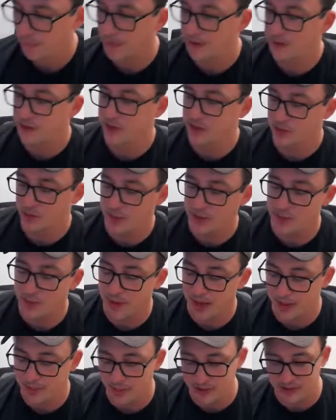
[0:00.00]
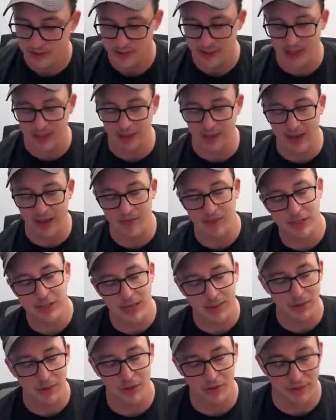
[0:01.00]
So switchMap, it's saying every
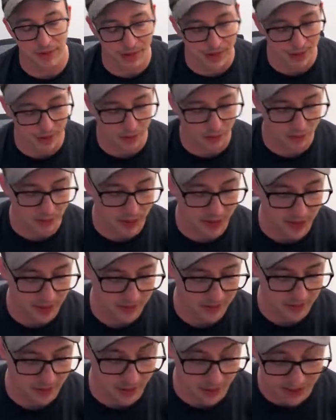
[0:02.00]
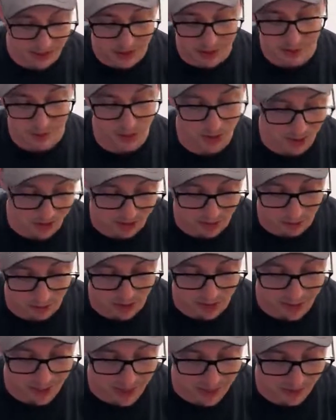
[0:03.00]
time a new value arrives, unsubscribe from
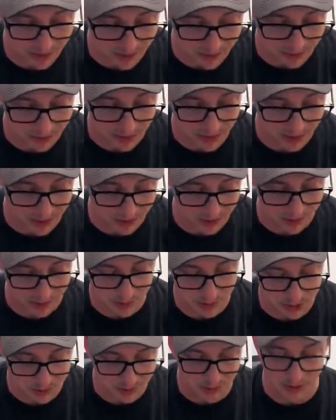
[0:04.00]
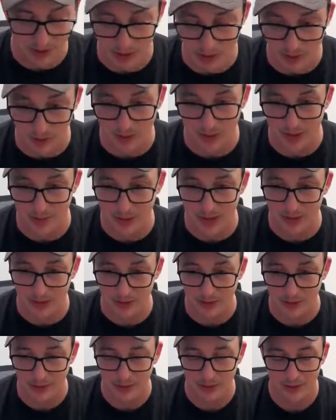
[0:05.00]
what I have and subscribe to the new one I made.
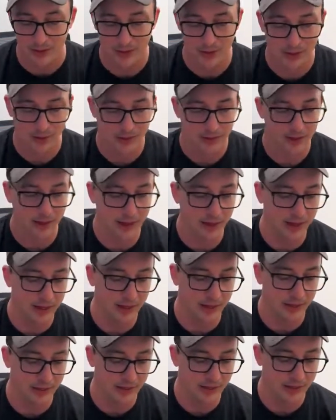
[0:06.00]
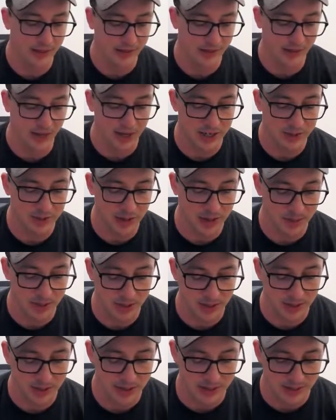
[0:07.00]
And exhaustMap
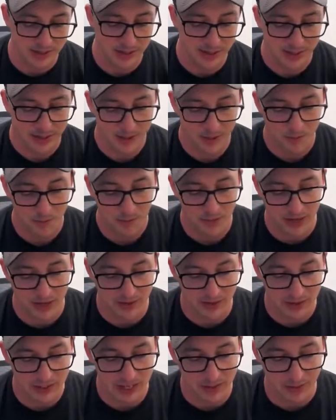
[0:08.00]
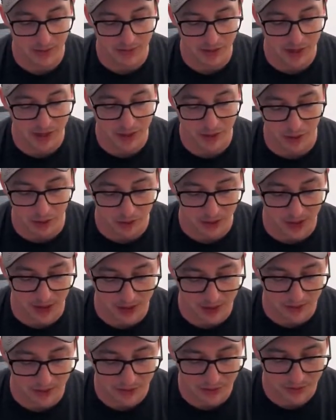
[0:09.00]
says every time a value
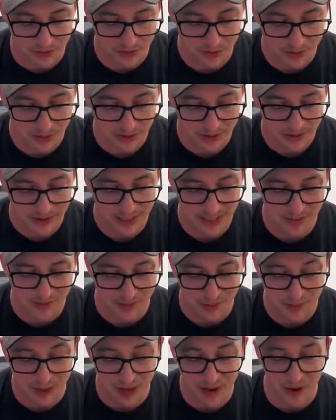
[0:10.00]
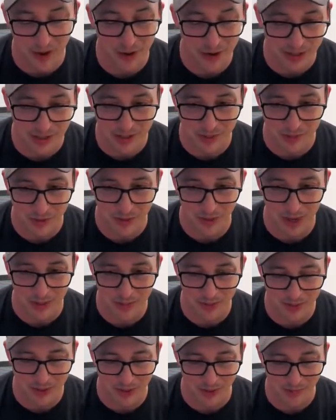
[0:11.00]
arrives, if I'm not already
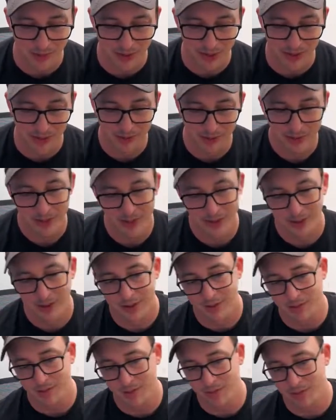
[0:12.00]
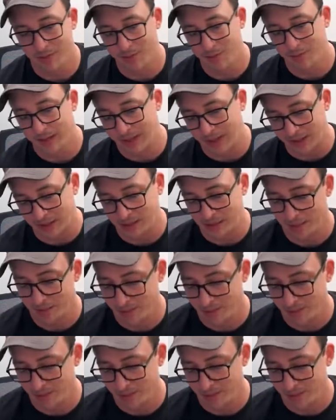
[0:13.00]
subscribed to something, like